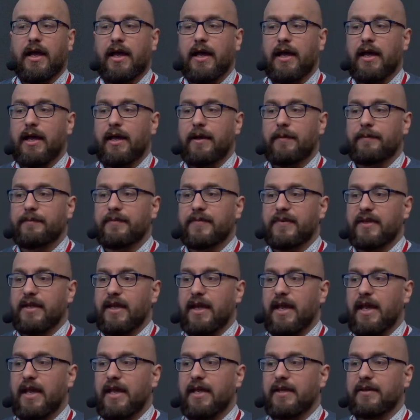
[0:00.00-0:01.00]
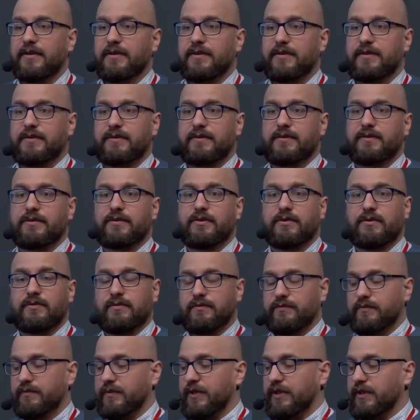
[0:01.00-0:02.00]
and
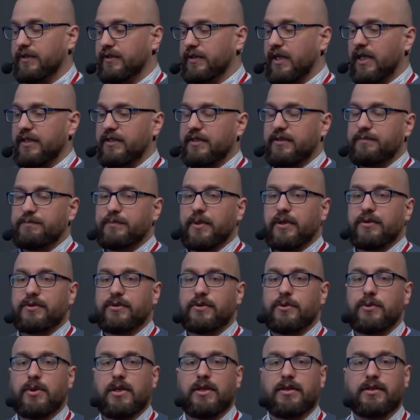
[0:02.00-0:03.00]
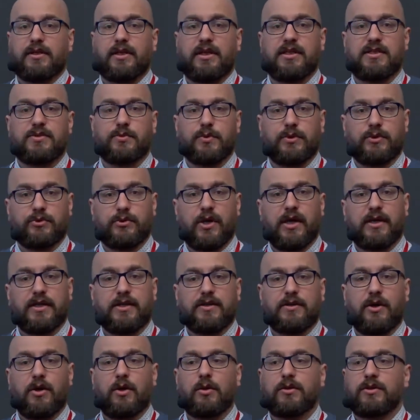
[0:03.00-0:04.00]
in that particular case, we're
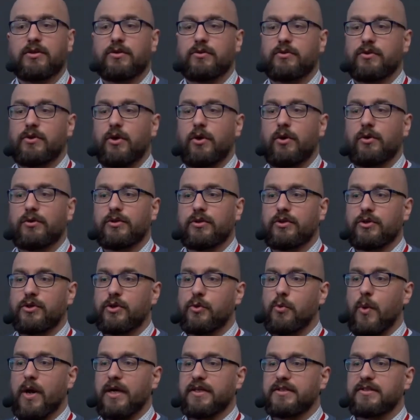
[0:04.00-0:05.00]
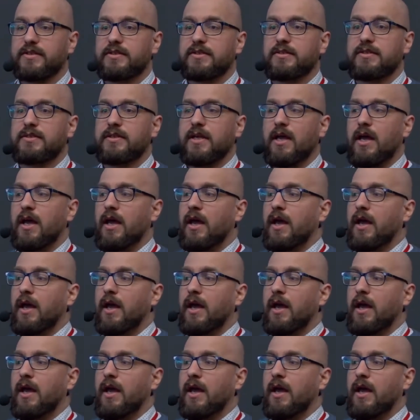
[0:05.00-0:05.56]
tracking all the requests